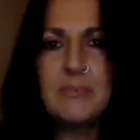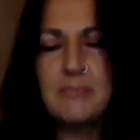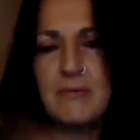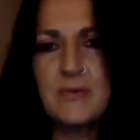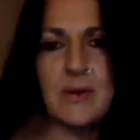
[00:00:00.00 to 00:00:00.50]

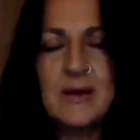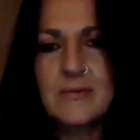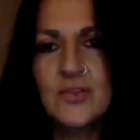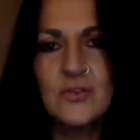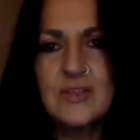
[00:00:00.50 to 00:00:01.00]

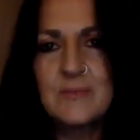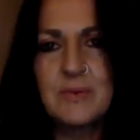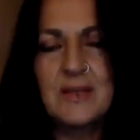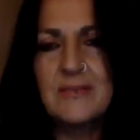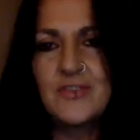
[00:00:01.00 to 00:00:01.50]
everywhere. All these
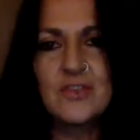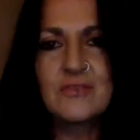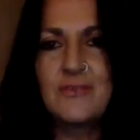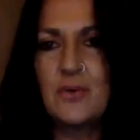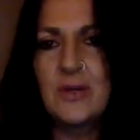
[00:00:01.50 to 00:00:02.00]
beliefs
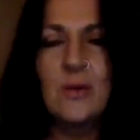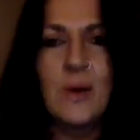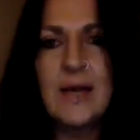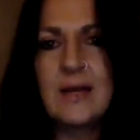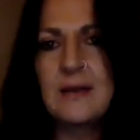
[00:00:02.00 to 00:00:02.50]
just falling
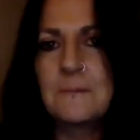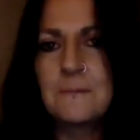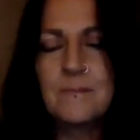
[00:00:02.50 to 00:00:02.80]
away.